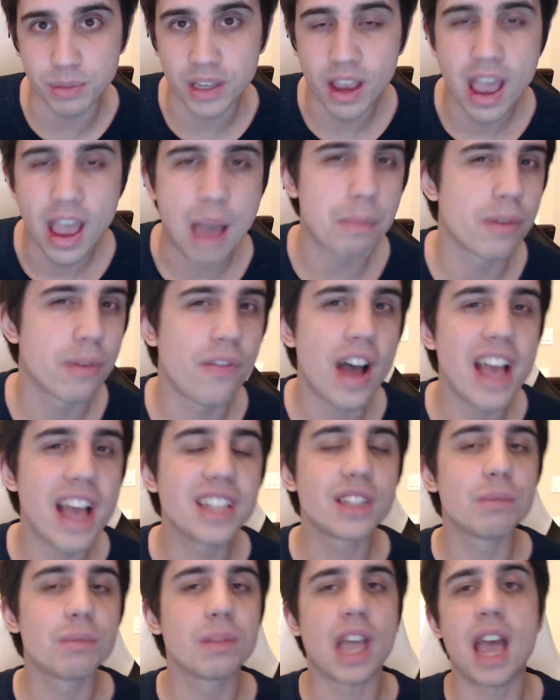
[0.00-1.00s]
and provide
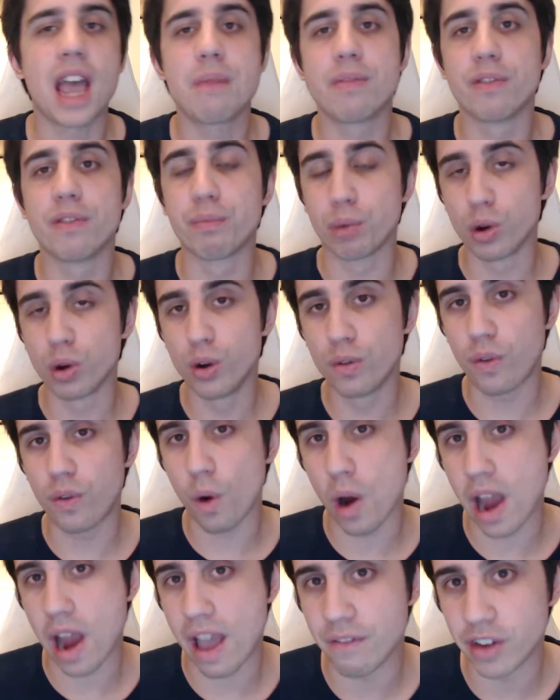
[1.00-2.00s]
some type of proof or
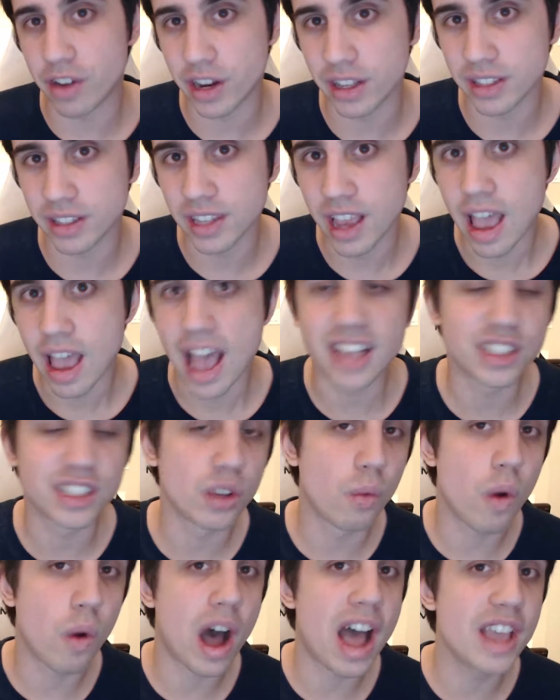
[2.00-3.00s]
evidence as to
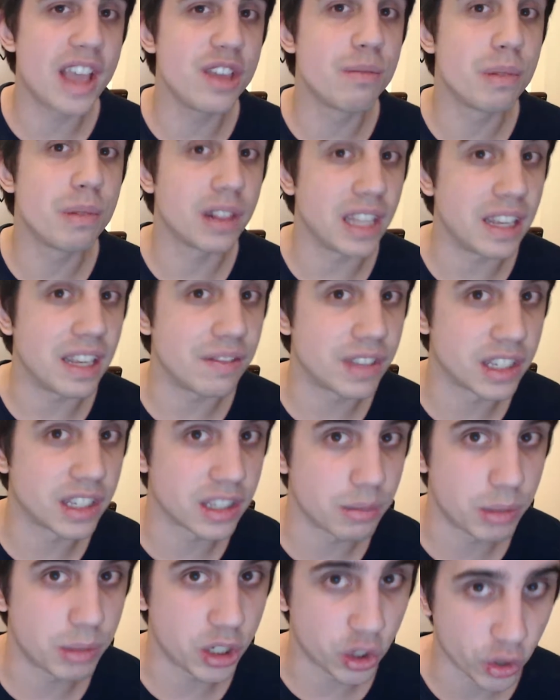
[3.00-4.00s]
why you believe this to
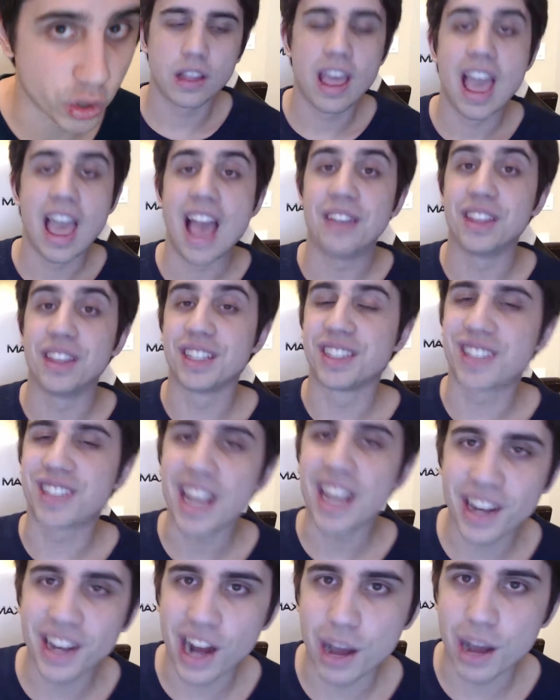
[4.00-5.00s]
be true. And the
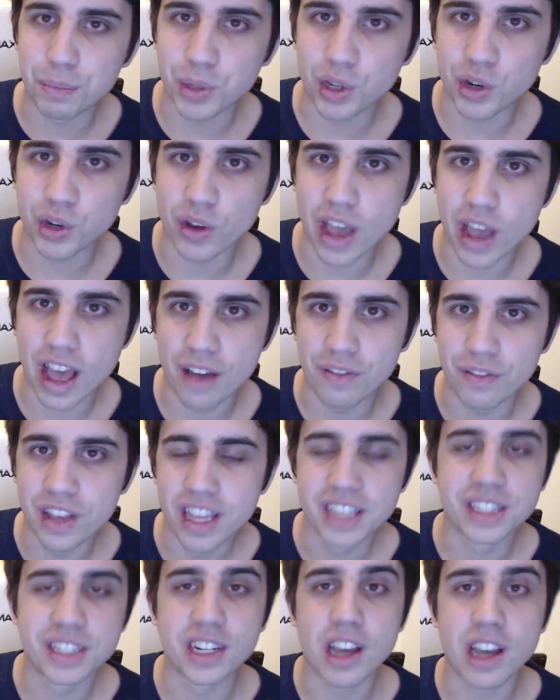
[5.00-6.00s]
second option you have is
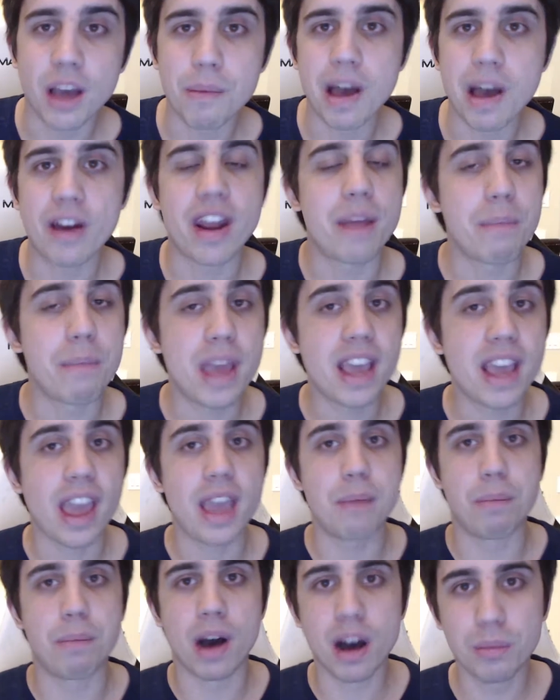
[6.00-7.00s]
to come out and make a
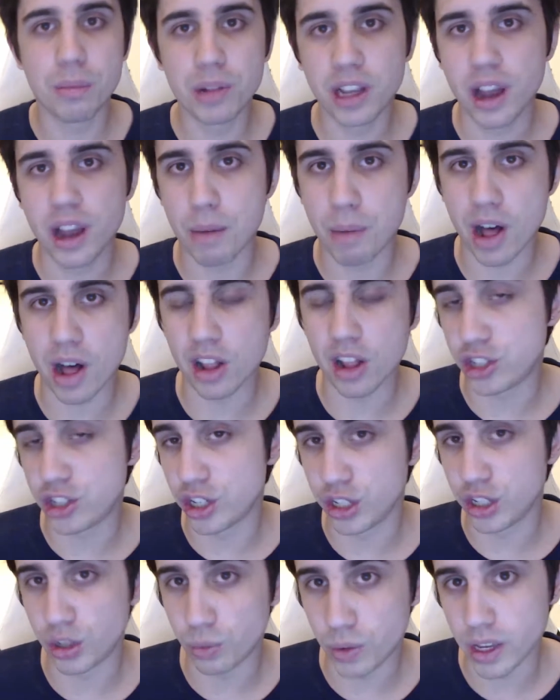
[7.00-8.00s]
public apology
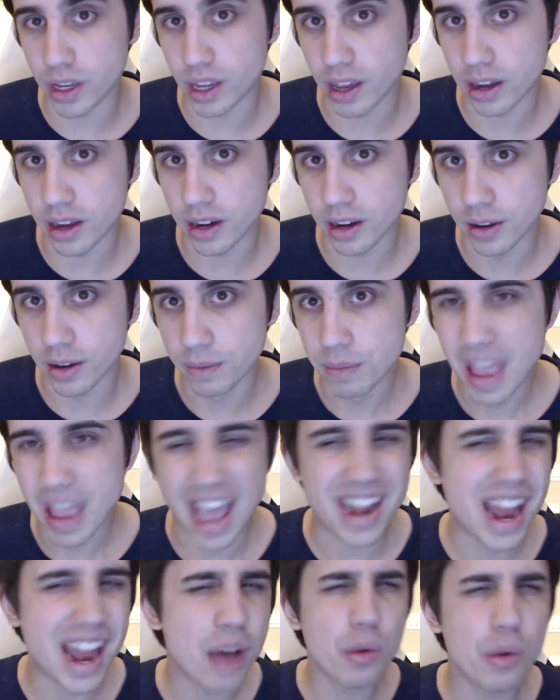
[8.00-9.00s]
to Weekend. And
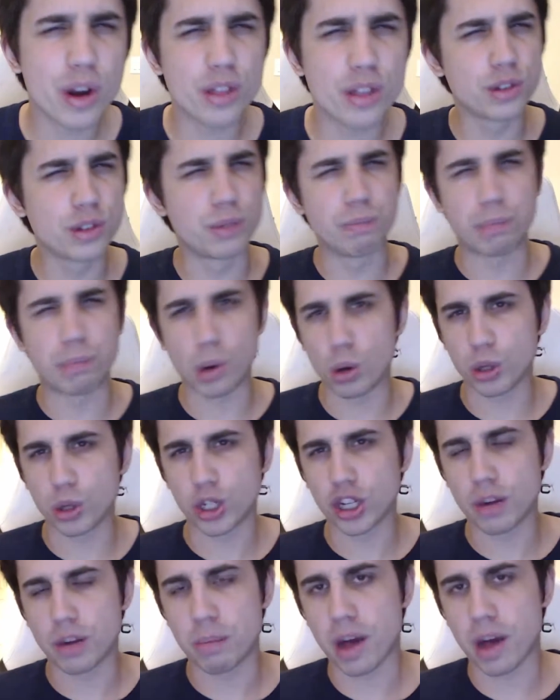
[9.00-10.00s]
not one of those bullshit
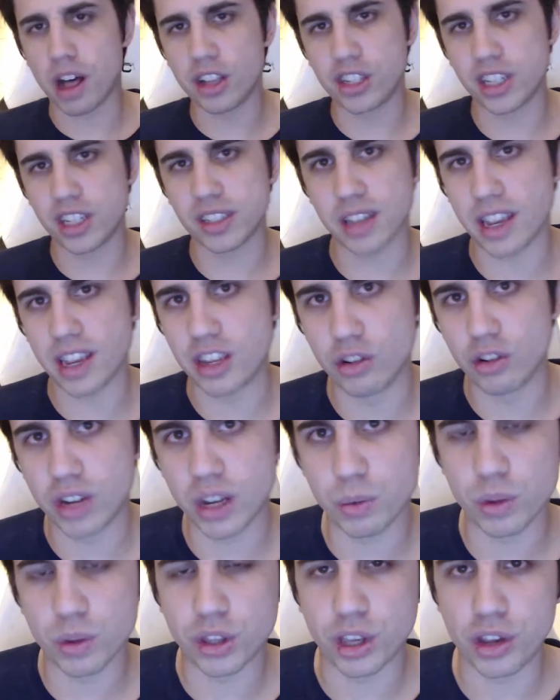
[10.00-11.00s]
apologies like you did
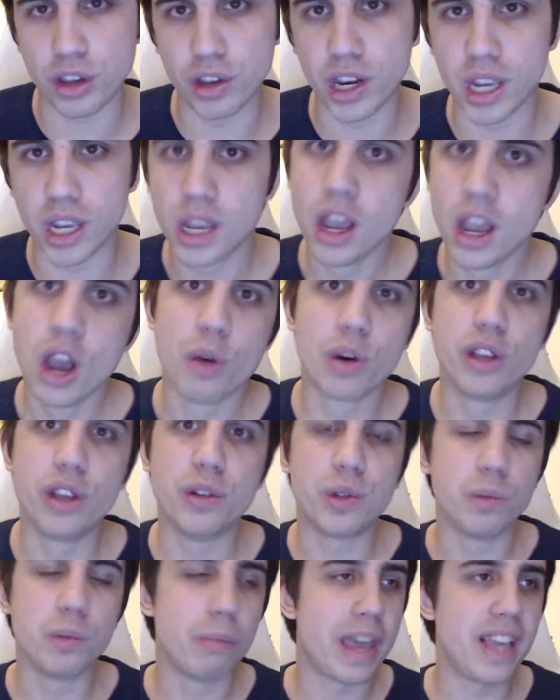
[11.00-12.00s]
with Cutie, where you
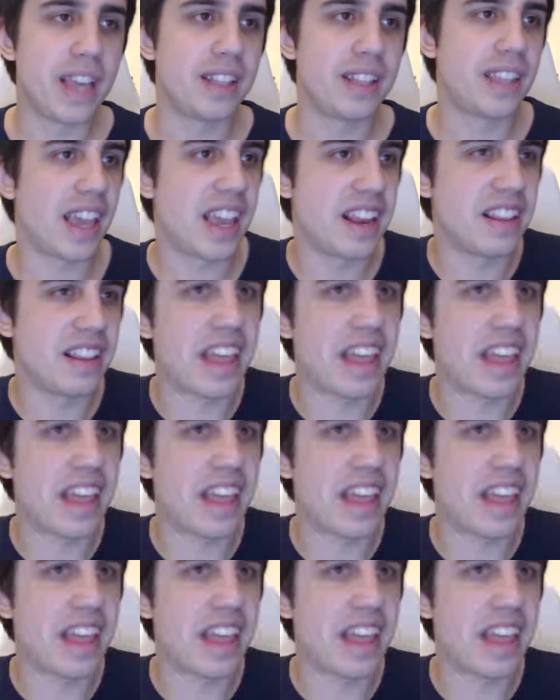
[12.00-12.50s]
maintain that